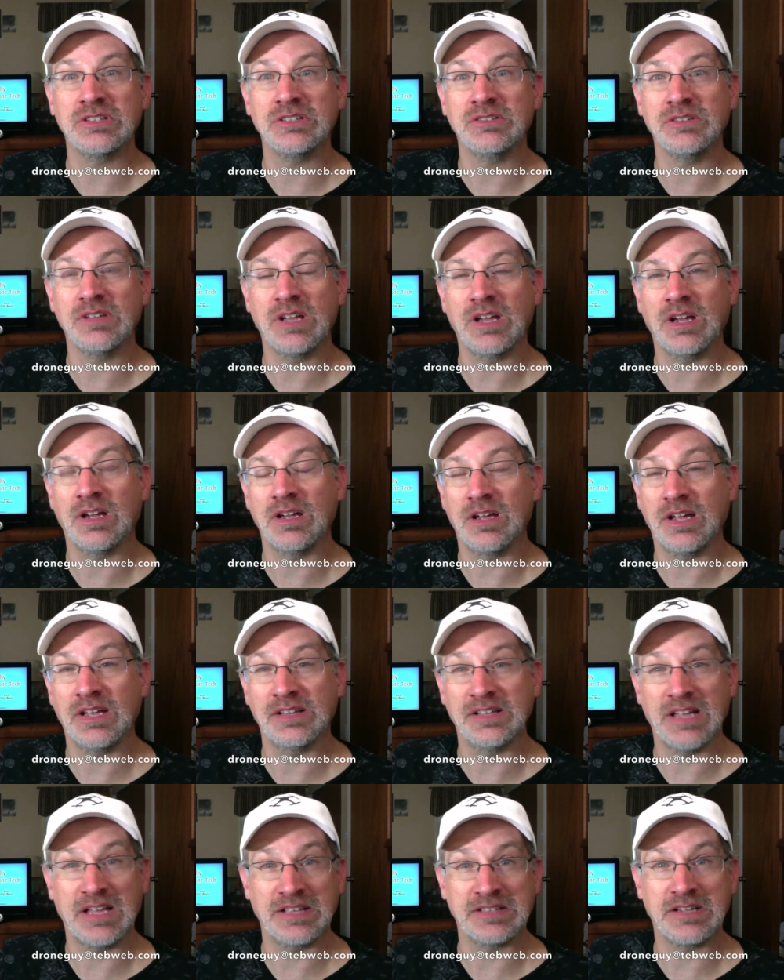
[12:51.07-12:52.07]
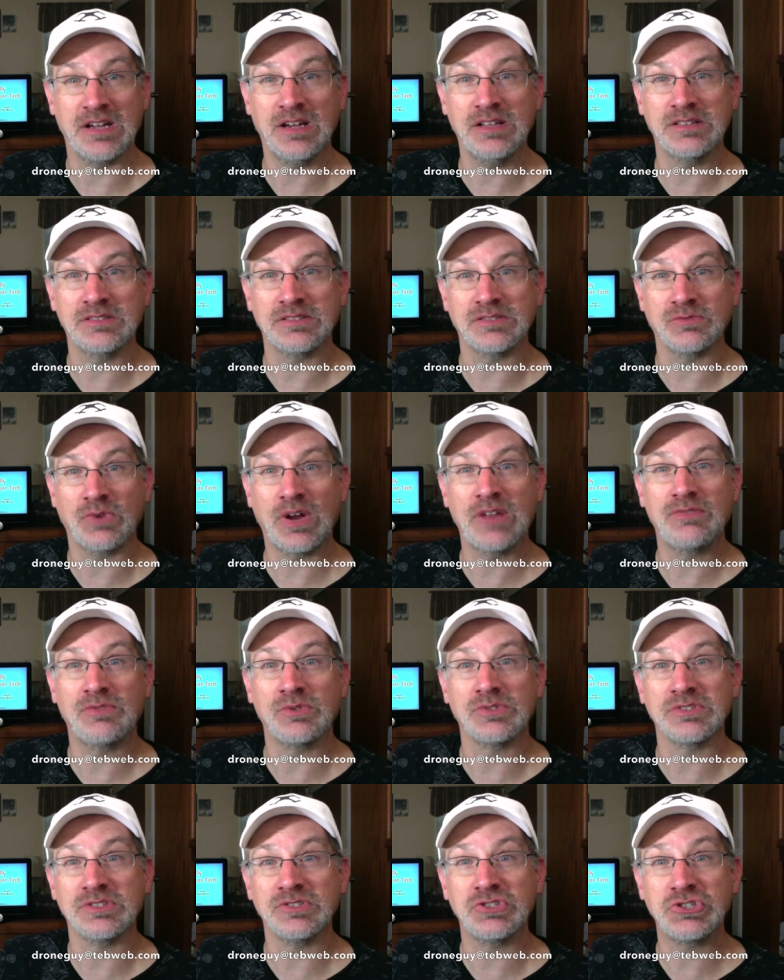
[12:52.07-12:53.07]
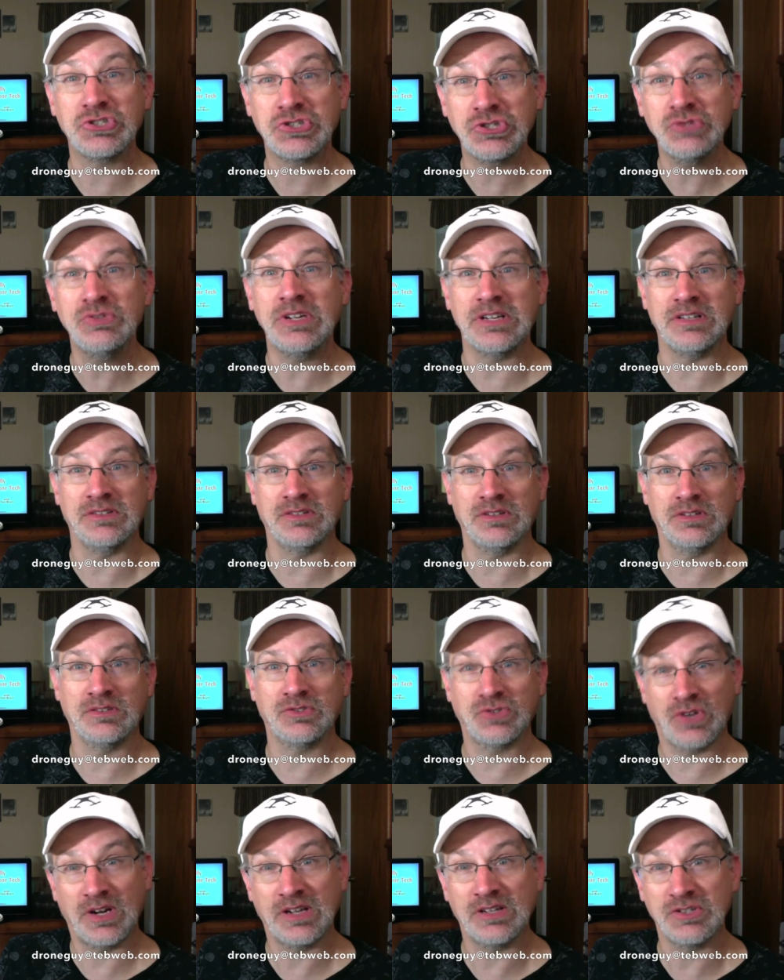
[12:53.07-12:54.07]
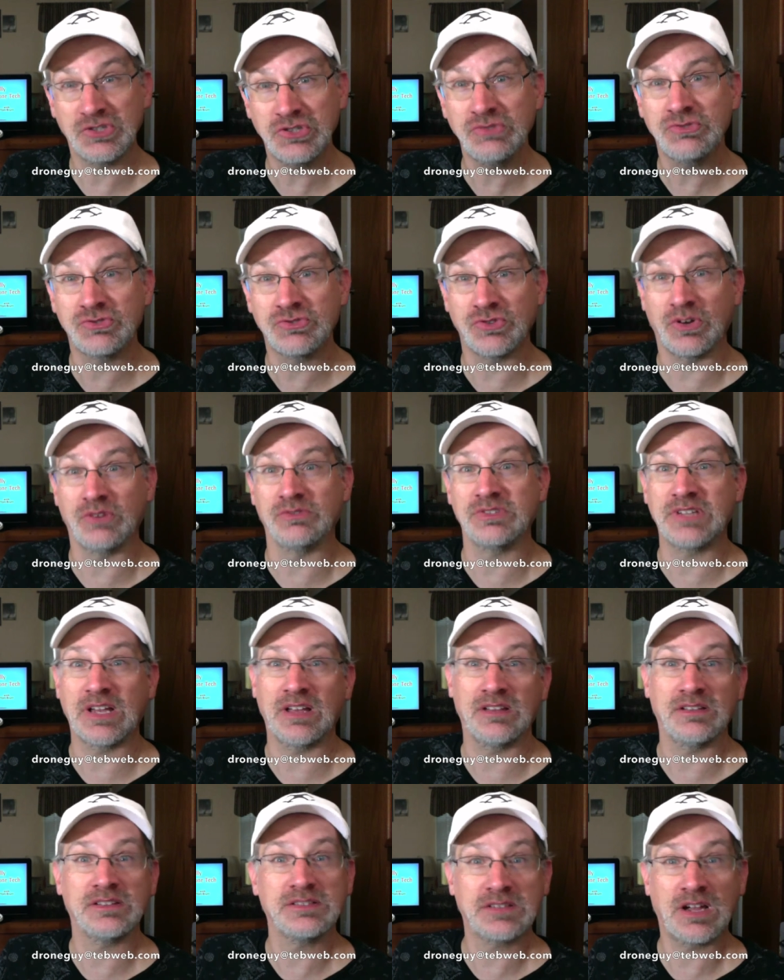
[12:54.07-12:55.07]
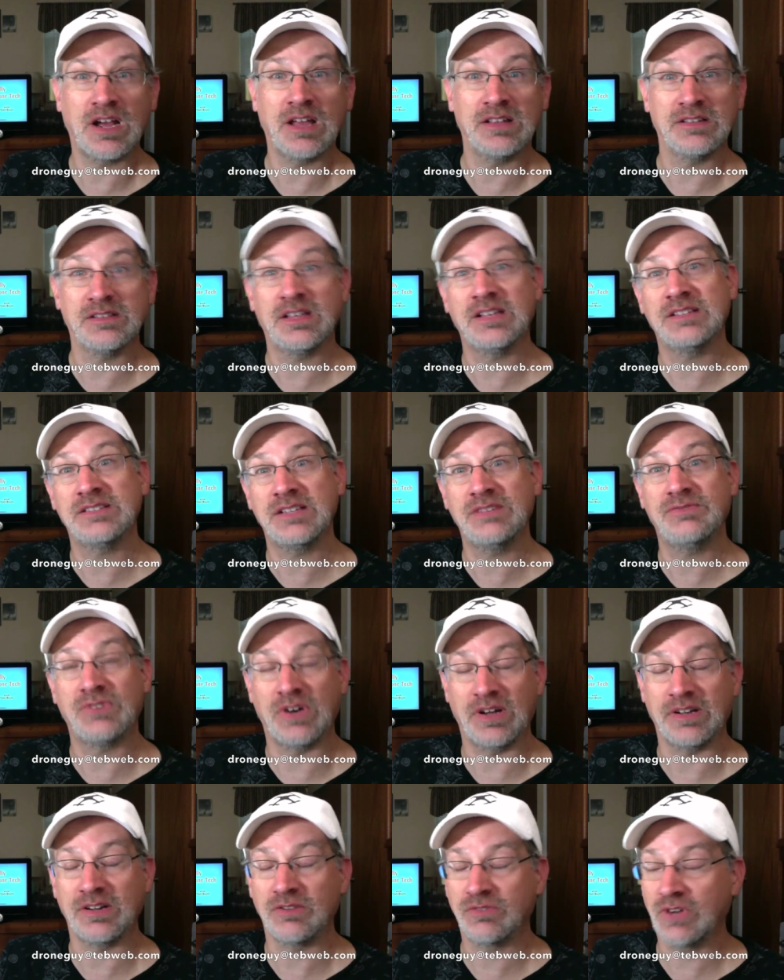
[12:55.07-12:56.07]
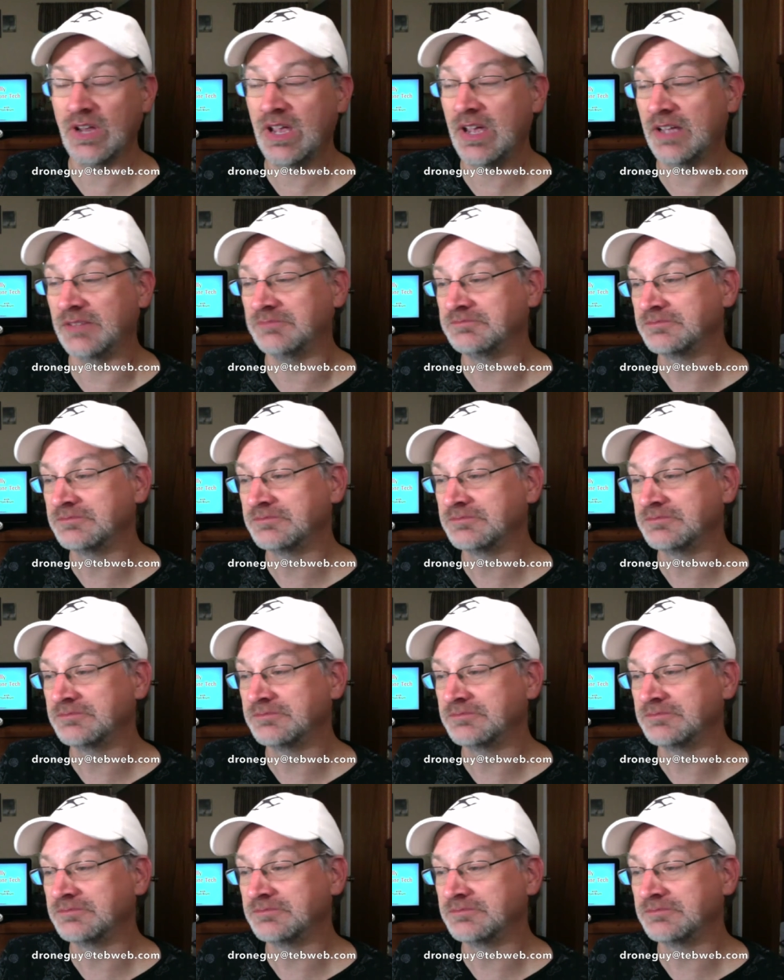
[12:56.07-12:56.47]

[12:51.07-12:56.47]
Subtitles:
and guns and rifles and trying to shoot drones out of the sky that they see flying overhead.